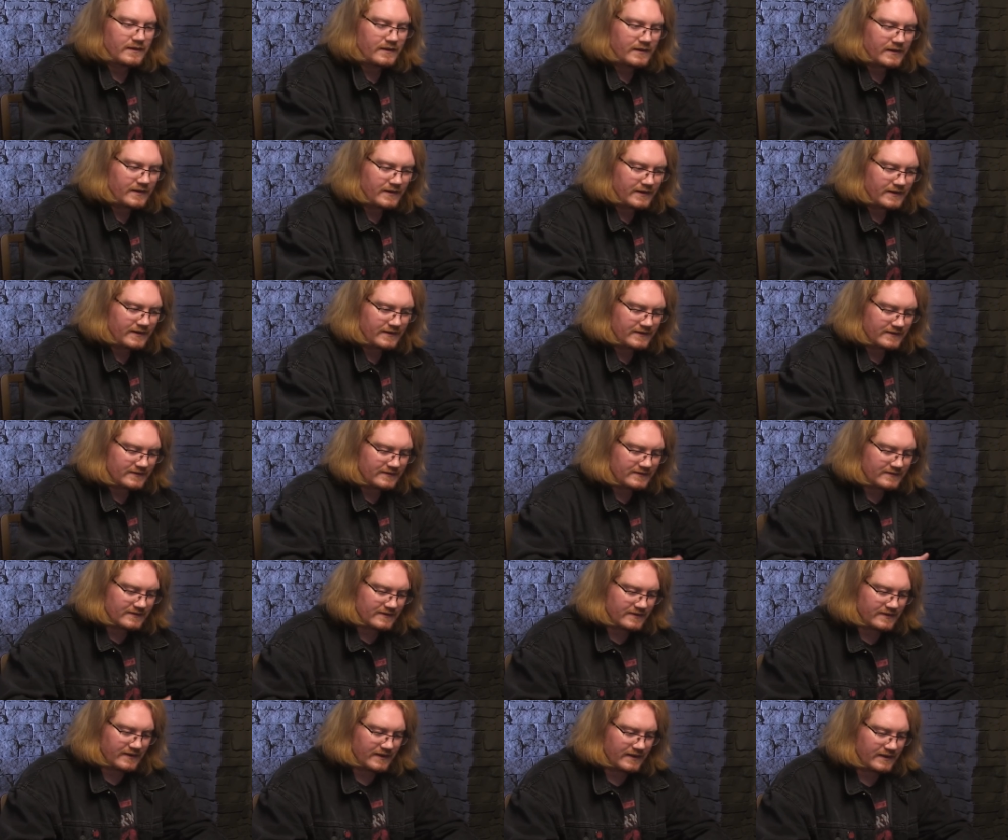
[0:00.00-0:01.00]
And
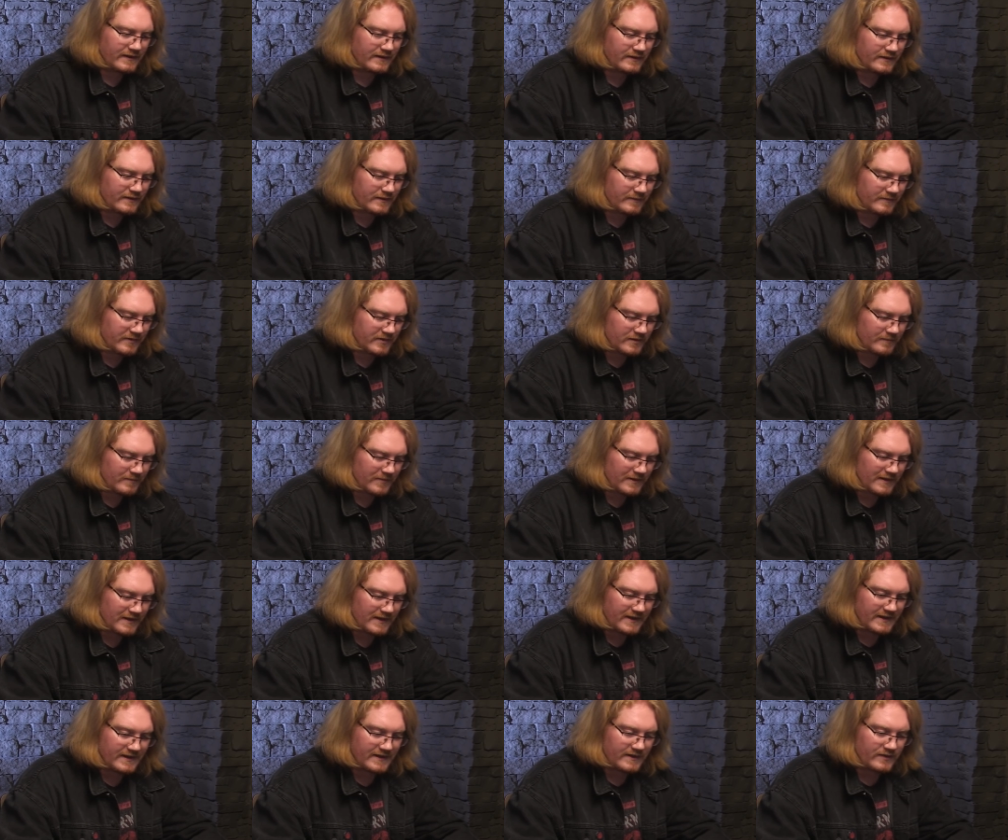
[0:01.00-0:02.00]
then I'm going to
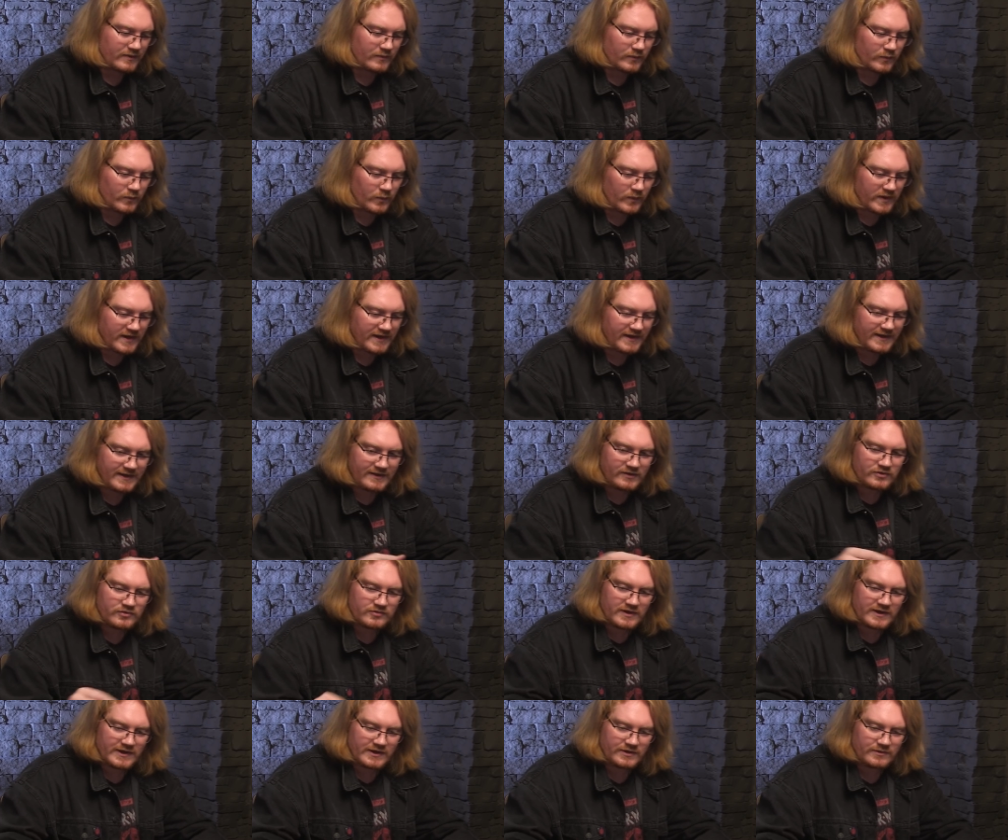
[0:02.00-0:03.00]
play Wee
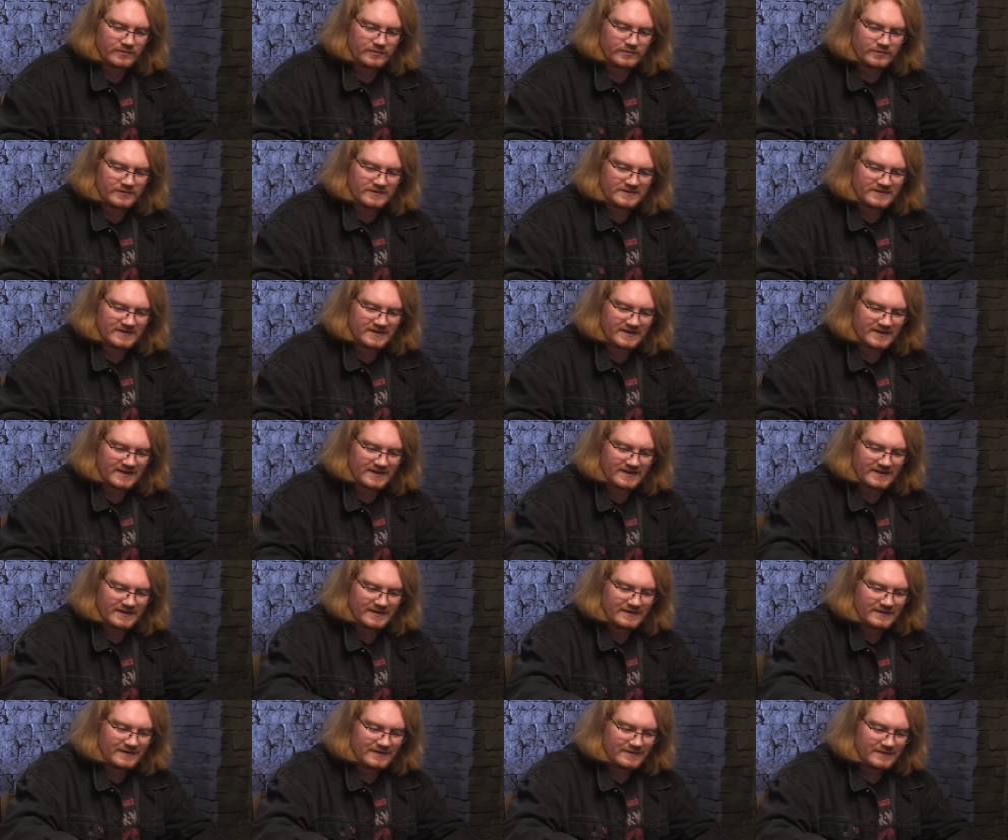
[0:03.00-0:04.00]
Dragonauts
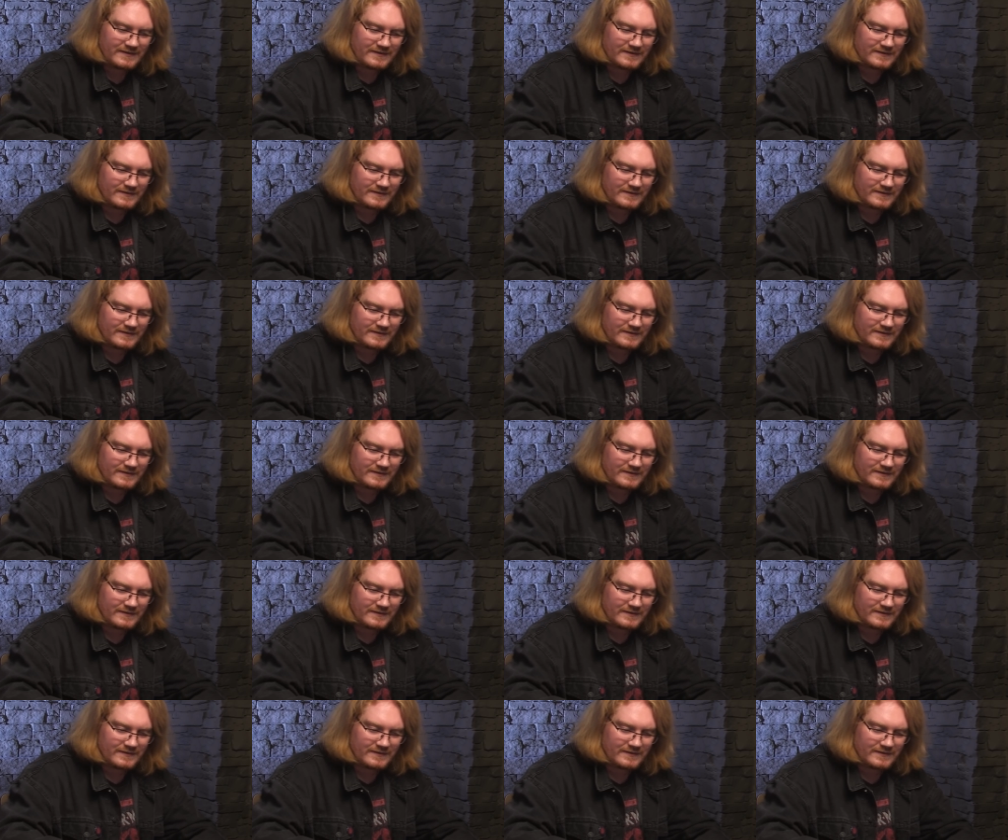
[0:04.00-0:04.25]
again.